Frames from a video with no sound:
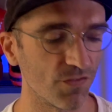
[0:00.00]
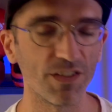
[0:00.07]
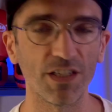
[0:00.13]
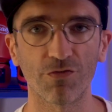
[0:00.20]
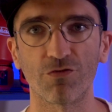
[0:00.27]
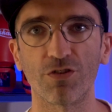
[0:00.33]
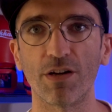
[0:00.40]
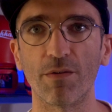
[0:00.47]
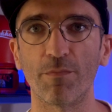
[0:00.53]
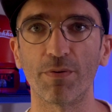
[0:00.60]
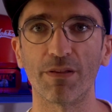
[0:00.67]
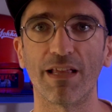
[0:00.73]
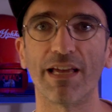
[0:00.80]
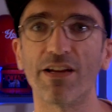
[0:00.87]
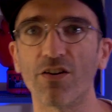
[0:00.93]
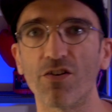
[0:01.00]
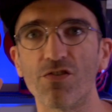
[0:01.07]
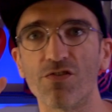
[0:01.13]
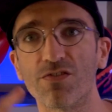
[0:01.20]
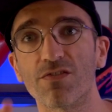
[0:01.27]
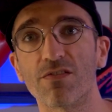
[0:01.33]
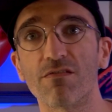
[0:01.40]
different
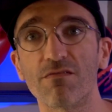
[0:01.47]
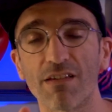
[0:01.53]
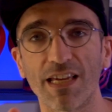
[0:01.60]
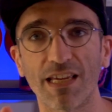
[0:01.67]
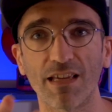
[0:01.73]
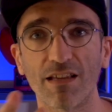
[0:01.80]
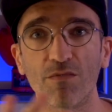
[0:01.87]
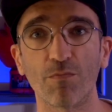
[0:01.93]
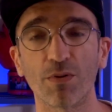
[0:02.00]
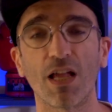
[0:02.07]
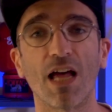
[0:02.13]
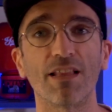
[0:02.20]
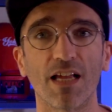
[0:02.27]
players and plot